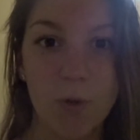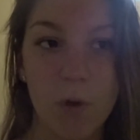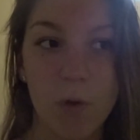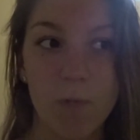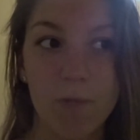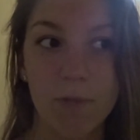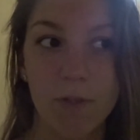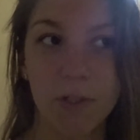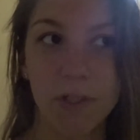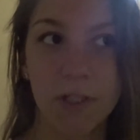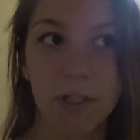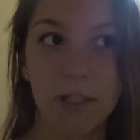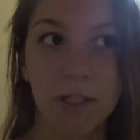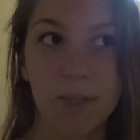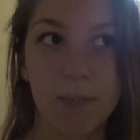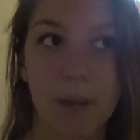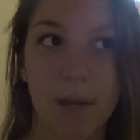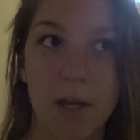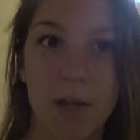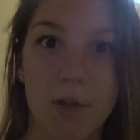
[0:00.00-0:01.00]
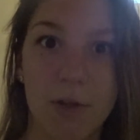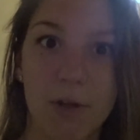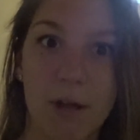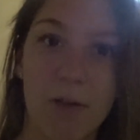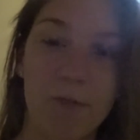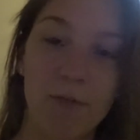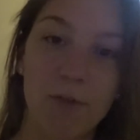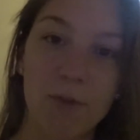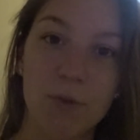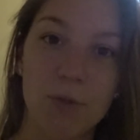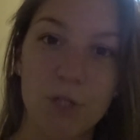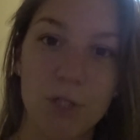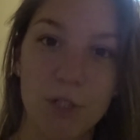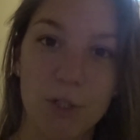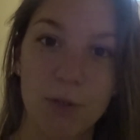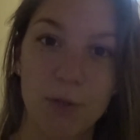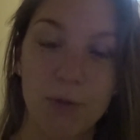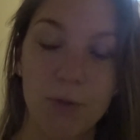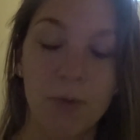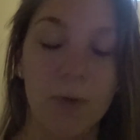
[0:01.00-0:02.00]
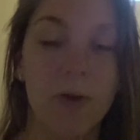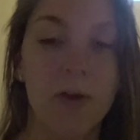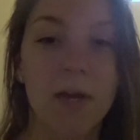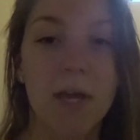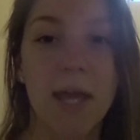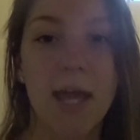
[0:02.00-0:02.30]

hopefully my other nephew too,